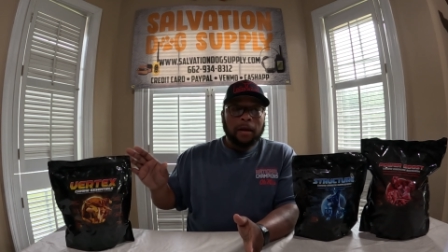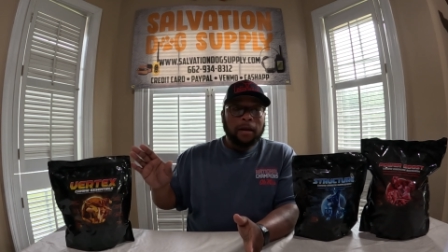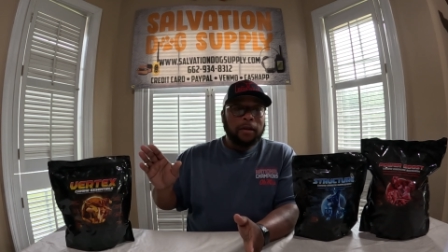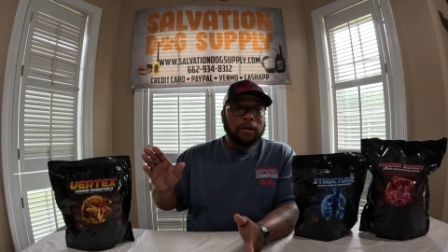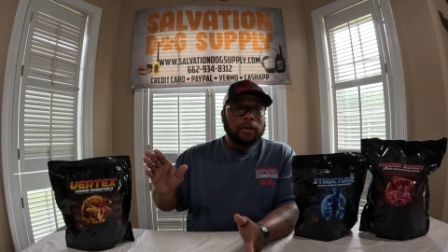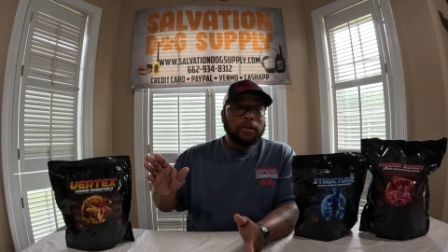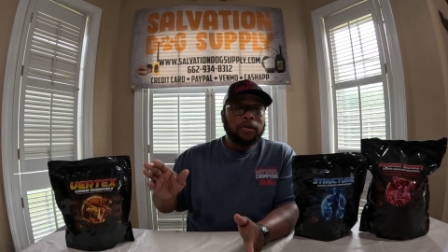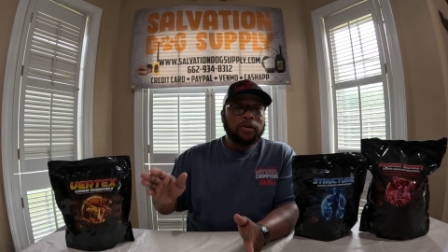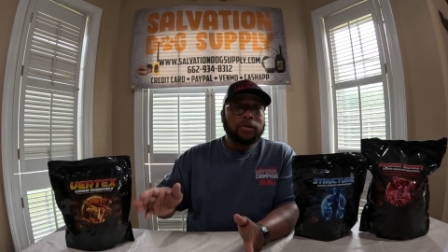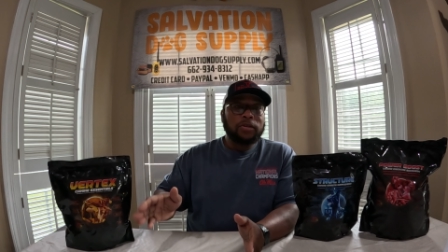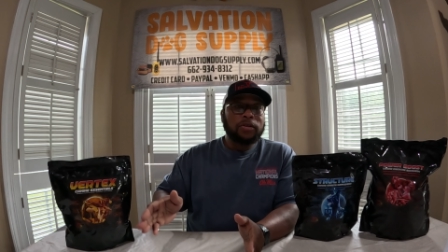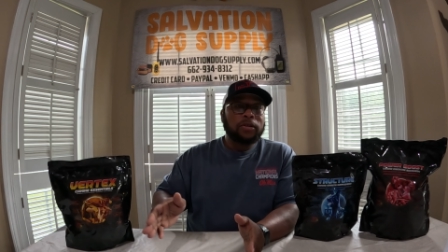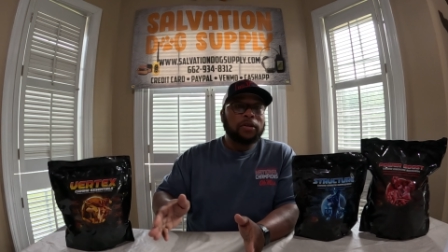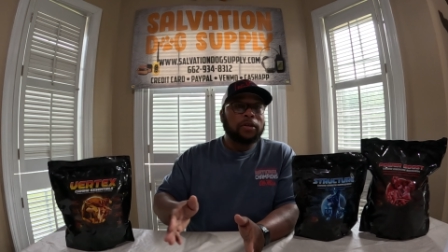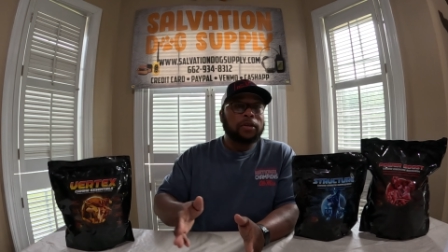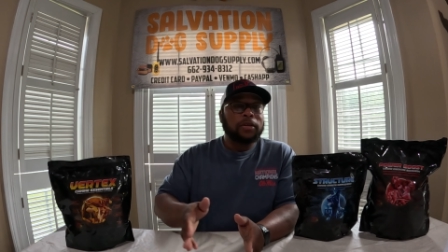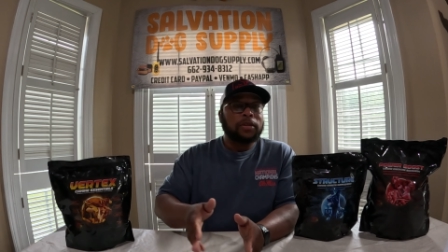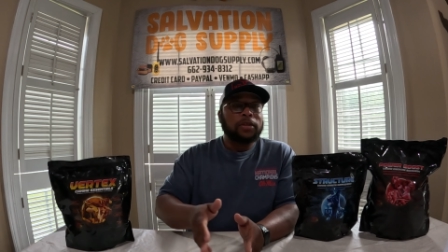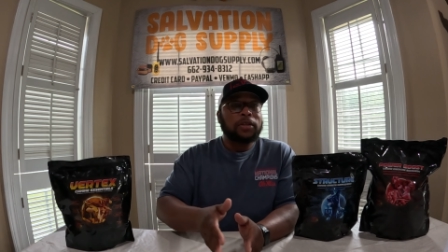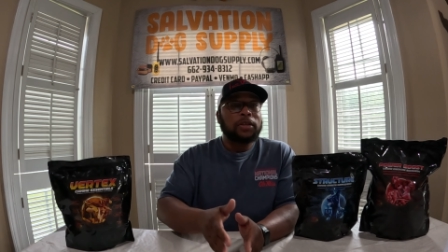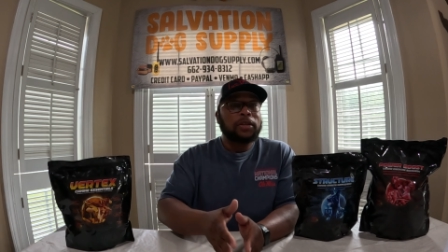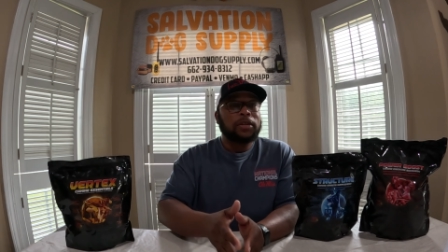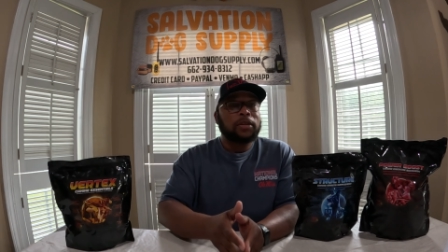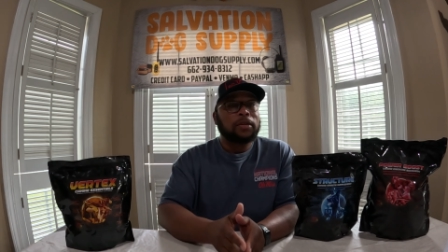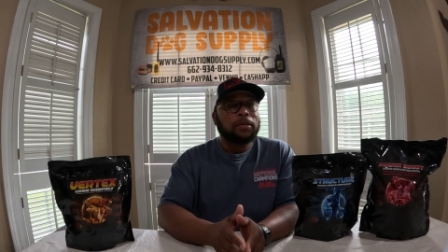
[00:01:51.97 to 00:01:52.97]
you start
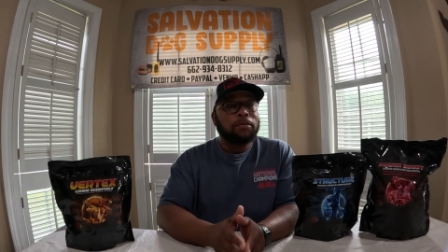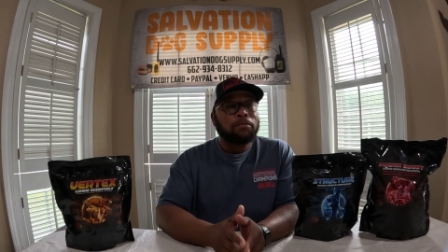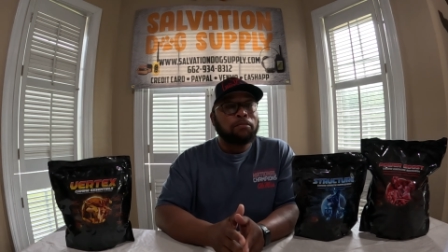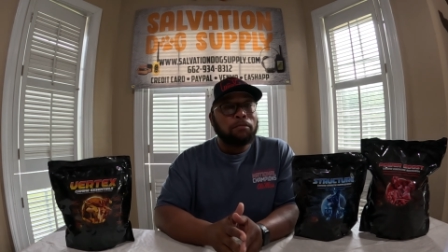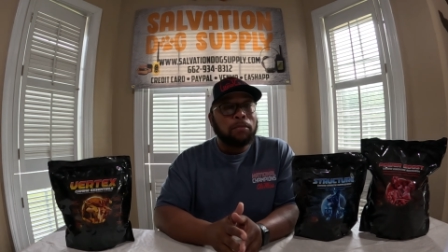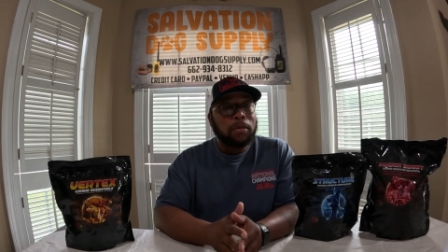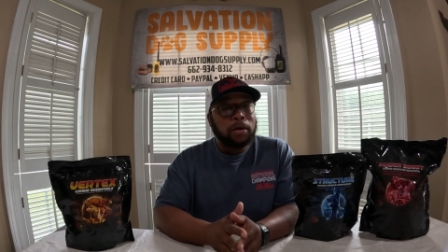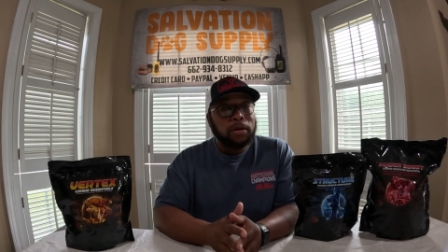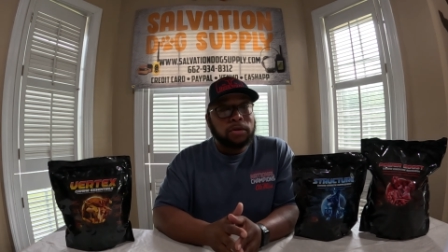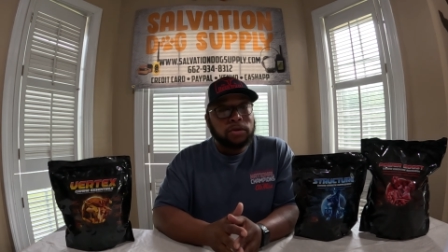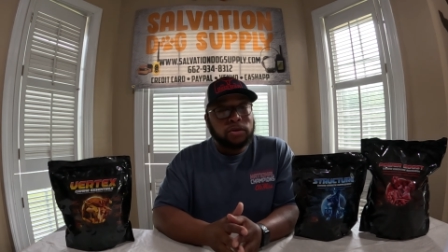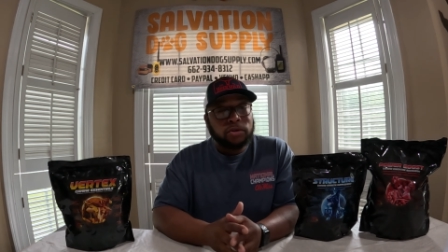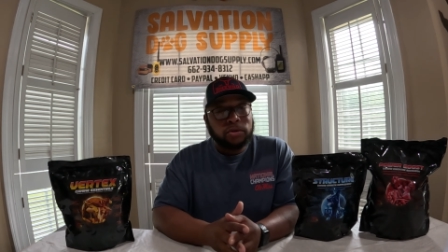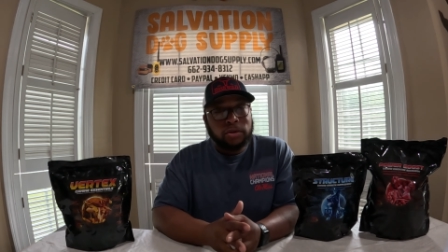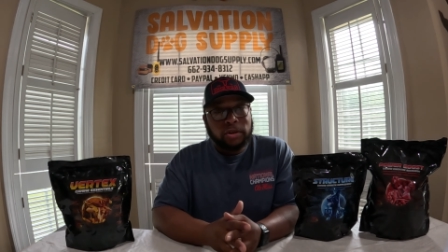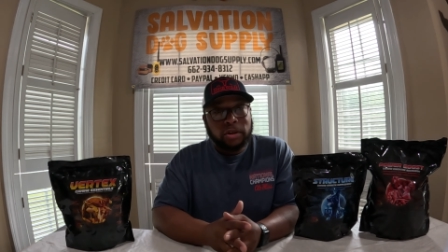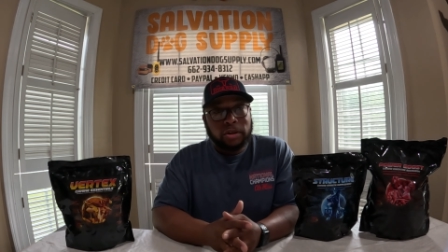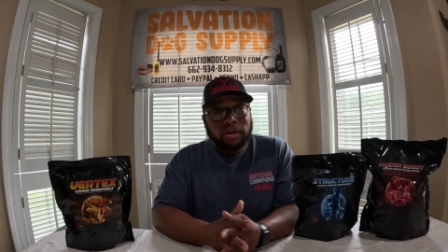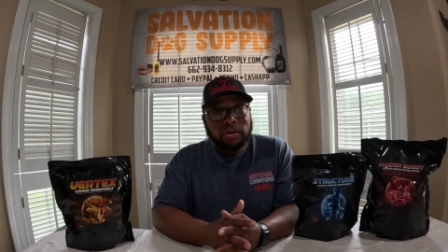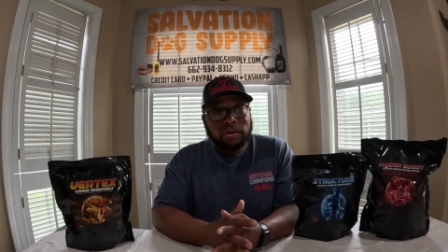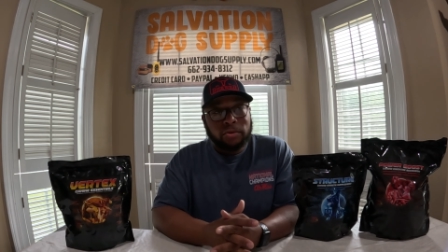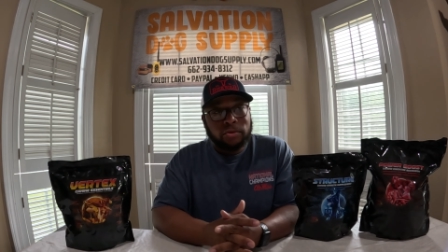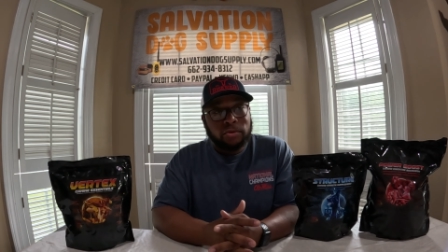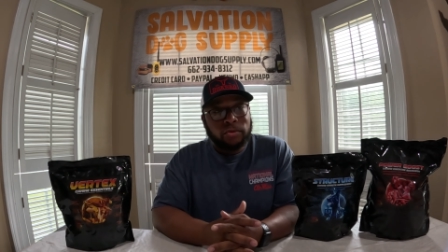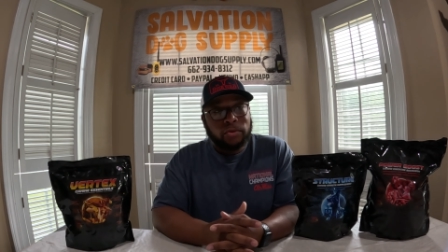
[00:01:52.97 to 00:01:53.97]
seeing the muscle
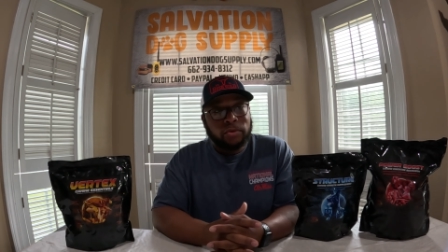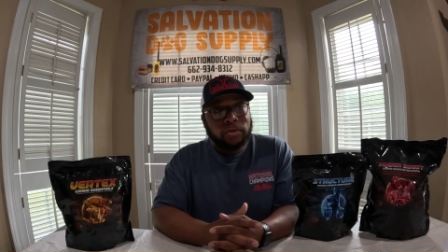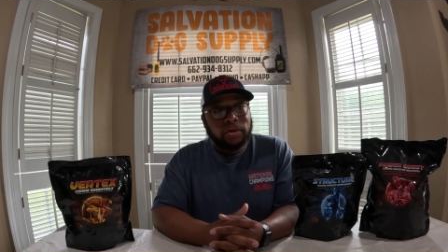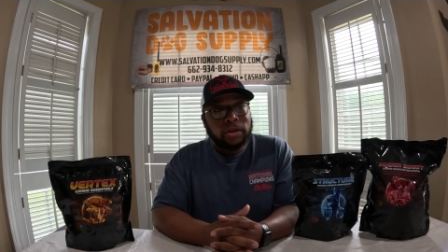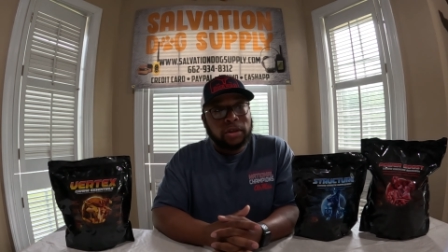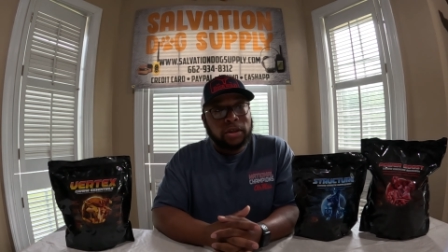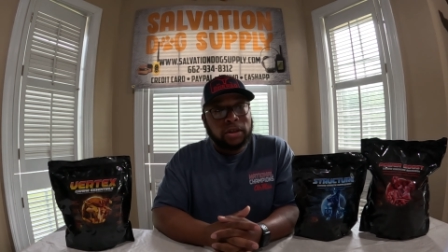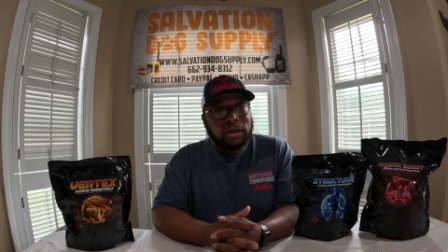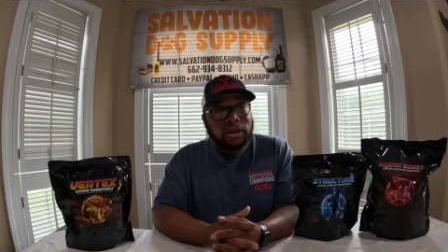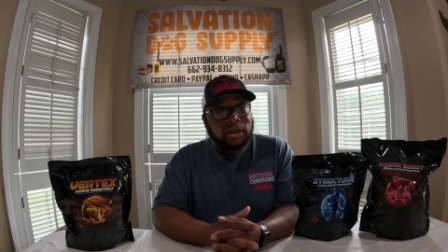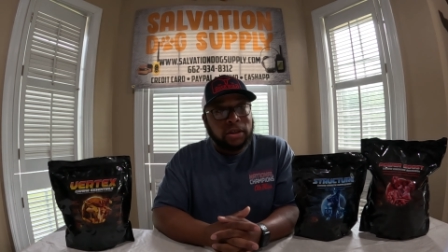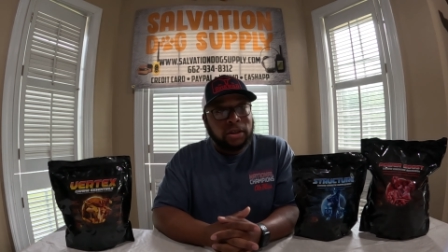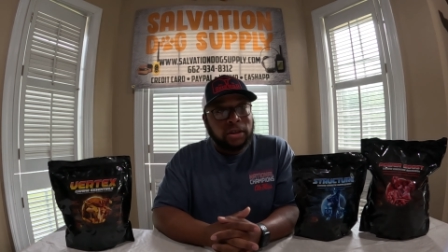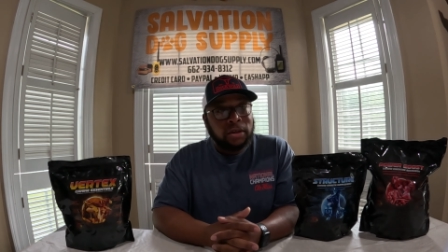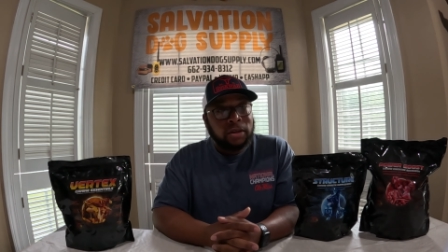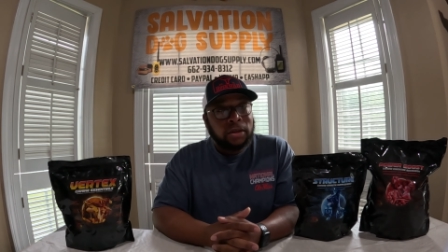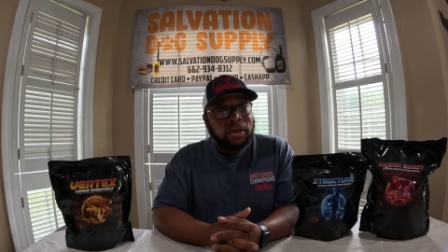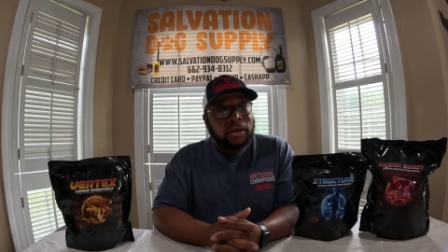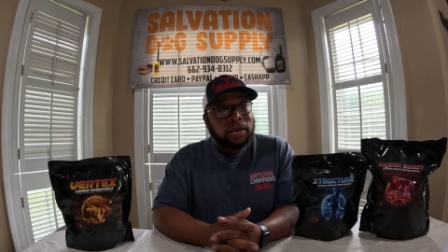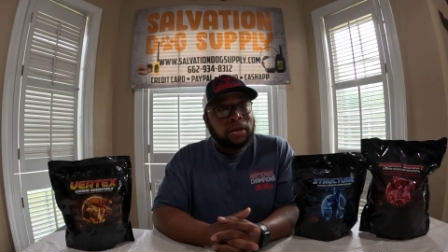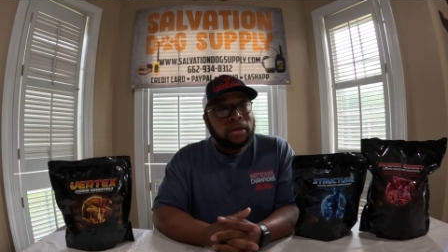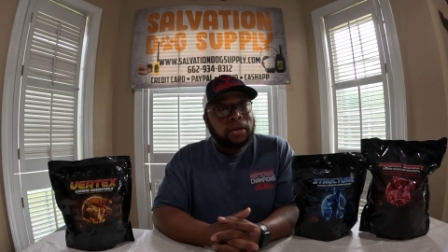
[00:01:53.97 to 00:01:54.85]
tone really.